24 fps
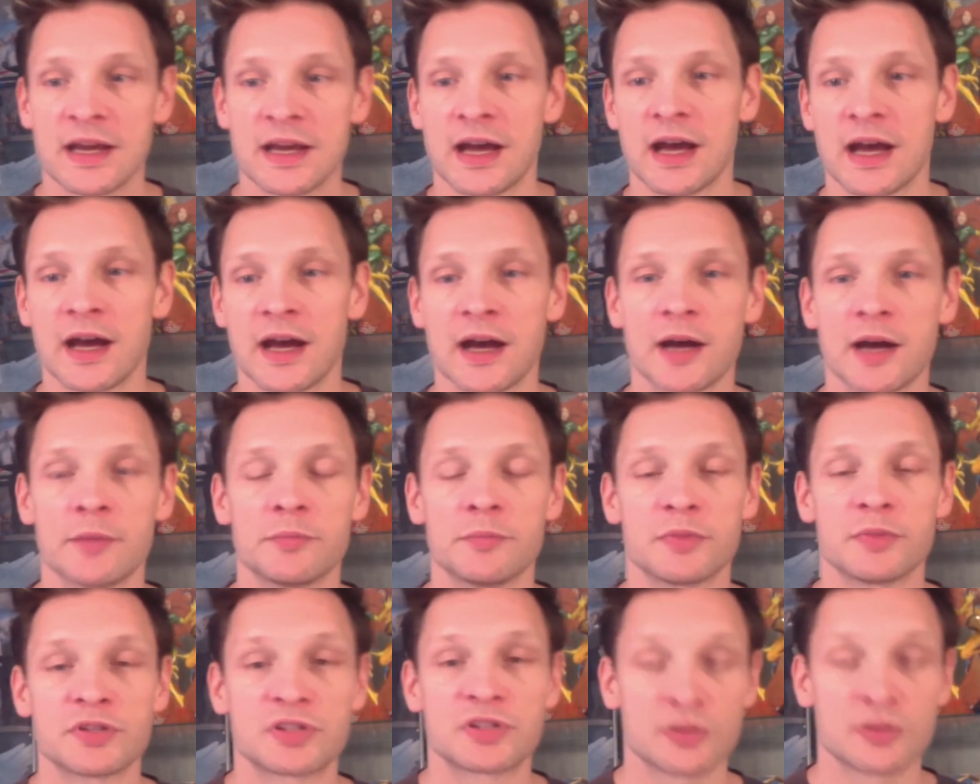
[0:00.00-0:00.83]

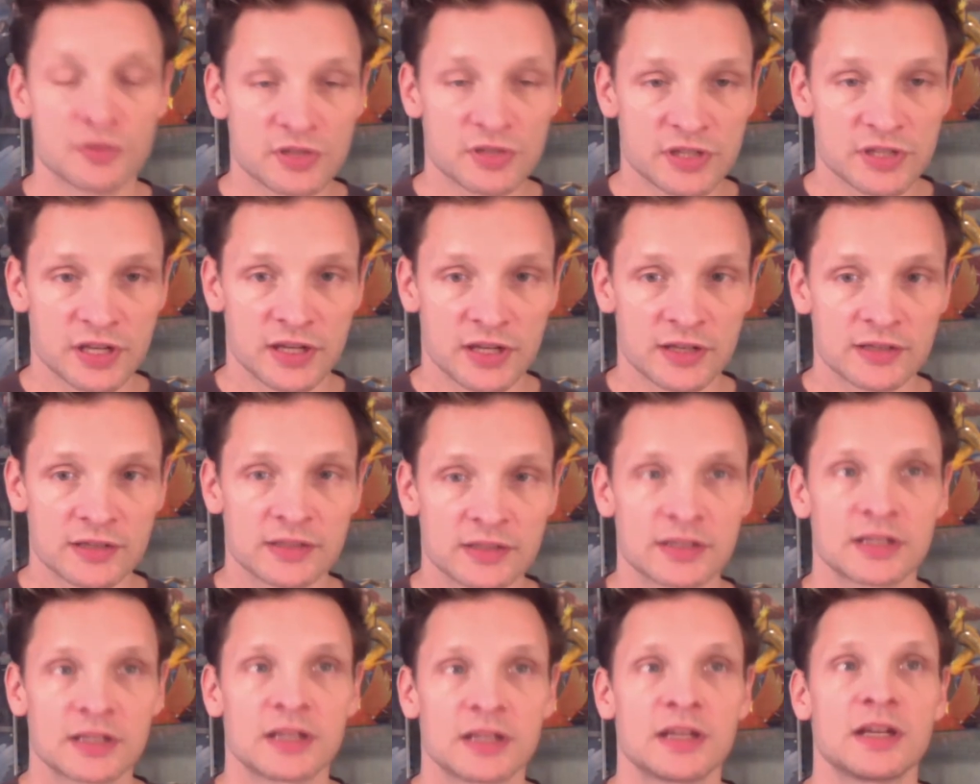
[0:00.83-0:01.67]
Medusa
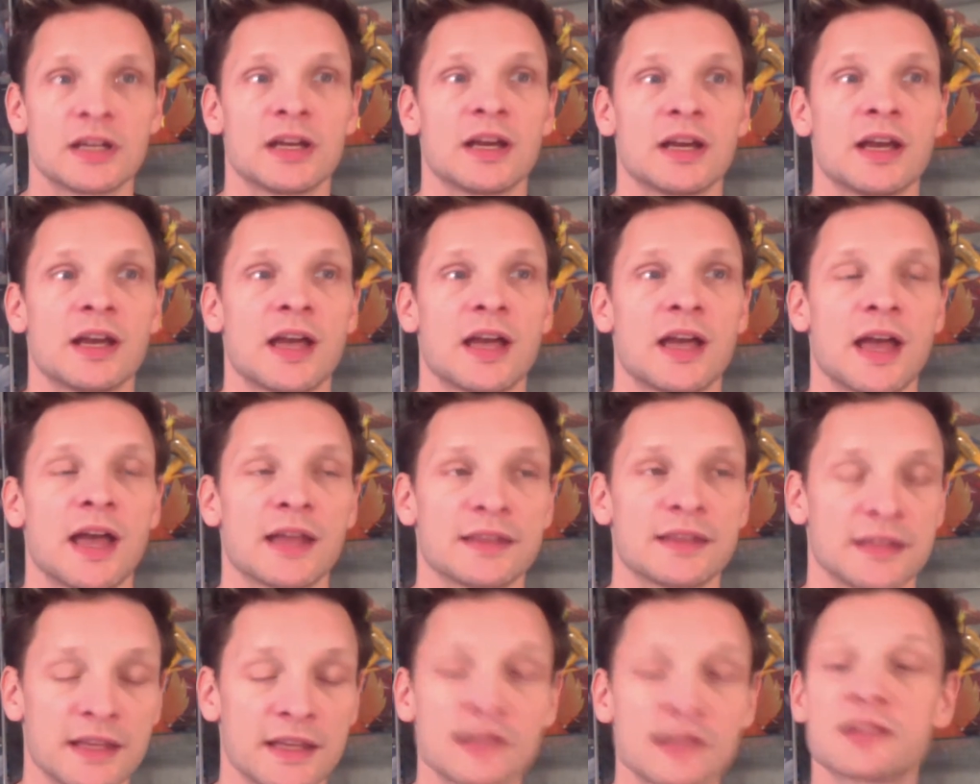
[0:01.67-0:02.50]
at
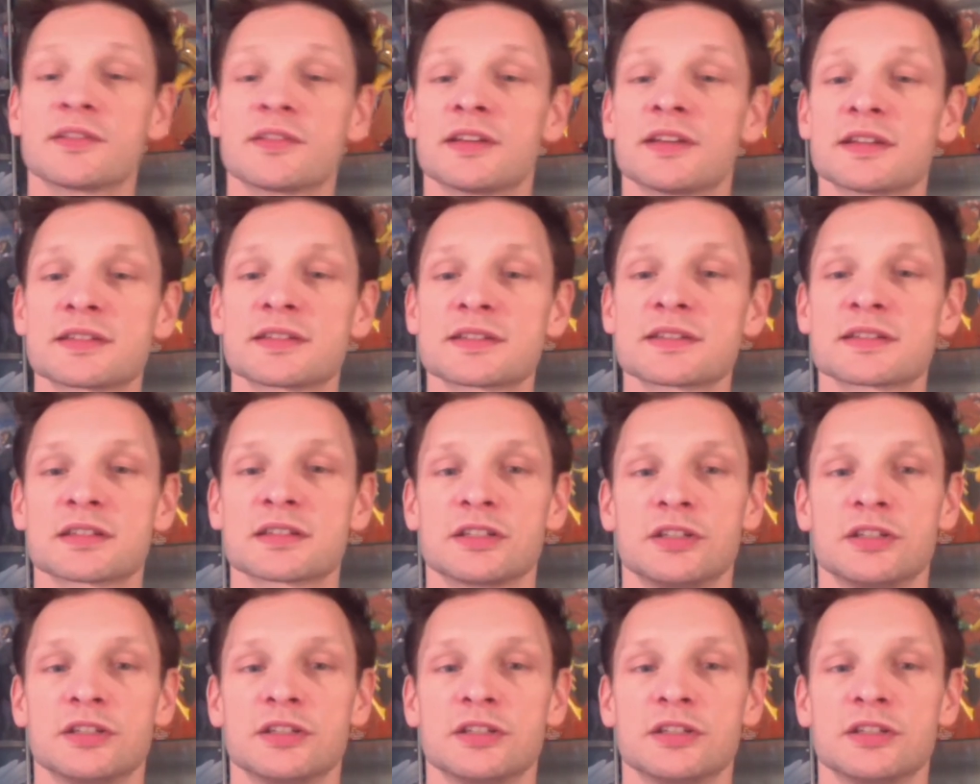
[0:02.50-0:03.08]
the end of this,